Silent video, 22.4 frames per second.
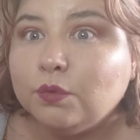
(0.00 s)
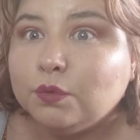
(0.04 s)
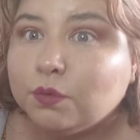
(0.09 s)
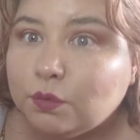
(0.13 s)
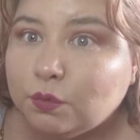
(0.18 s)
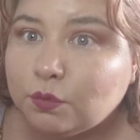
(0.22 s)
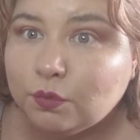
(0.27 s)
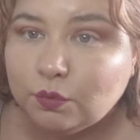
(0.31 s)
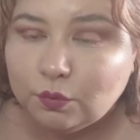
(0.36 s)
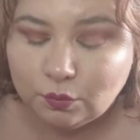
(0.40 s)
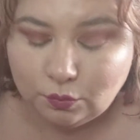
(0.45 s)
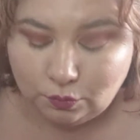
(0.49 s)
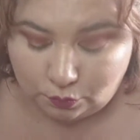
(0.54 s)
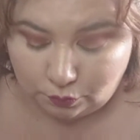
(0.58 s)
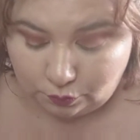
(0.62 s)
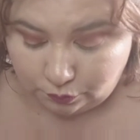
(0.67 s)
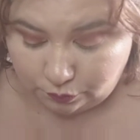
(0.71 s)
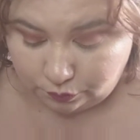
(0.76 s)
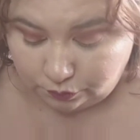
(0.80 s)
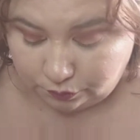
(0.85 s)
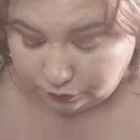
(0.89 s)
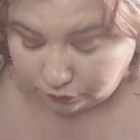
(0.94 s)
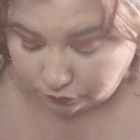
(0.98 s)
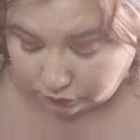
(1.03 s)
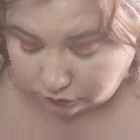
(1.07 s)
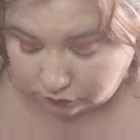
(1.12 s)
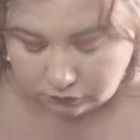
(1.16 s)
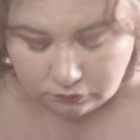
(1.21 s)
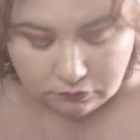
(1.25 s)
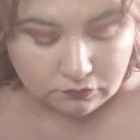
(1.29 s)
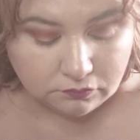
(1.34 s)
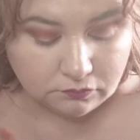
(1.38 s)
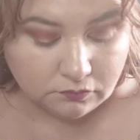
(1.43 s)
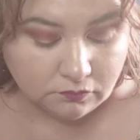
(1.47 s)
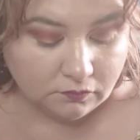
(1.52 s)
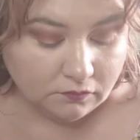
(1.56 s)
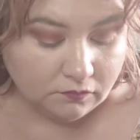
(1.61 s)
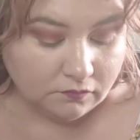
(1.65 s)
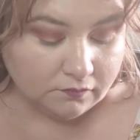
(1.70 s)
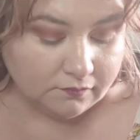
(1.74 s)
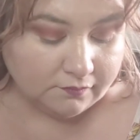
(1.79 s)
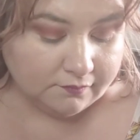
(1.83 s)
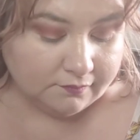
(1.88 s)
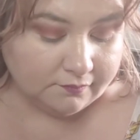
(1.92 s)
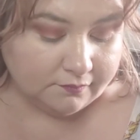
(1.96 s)

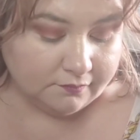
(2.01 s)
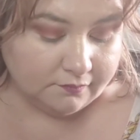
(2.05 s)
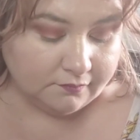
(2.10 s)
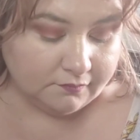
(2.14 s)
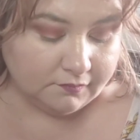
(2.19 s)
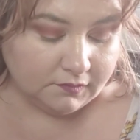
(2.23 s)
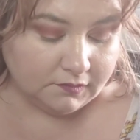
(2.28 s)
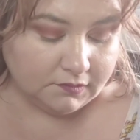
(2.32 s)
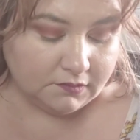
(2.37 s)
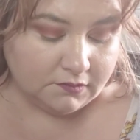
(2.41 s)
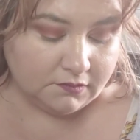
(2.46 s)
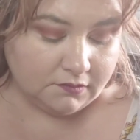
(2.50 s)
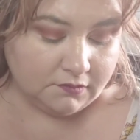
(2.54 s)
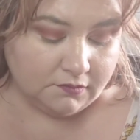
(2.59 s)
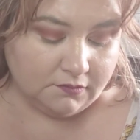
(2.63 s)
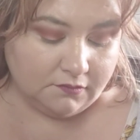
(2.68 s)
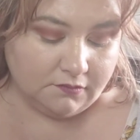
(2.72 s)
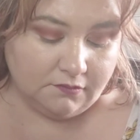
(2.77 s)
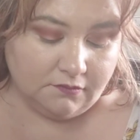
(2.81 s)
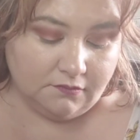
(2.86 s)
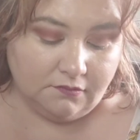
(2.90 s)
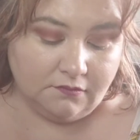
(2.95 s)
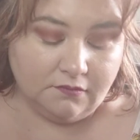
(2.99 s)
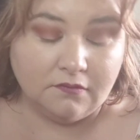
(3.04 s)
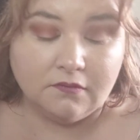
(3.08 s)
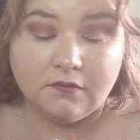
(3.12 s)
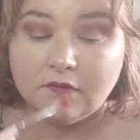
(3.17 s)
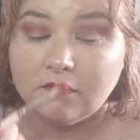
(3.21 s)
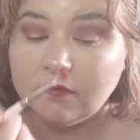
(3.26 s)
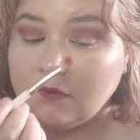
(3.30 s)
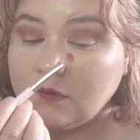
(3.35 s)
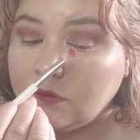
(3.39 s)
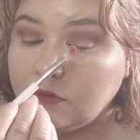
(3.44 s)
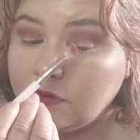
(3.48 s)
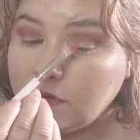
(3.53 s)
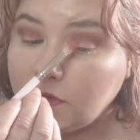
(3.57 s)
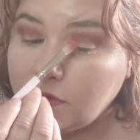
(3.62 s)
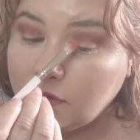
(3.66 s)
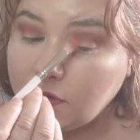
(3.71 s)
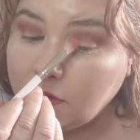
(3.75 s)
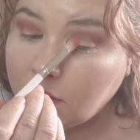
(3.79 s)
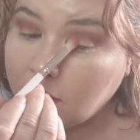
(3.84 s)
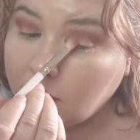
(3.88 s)
Nobody speaks.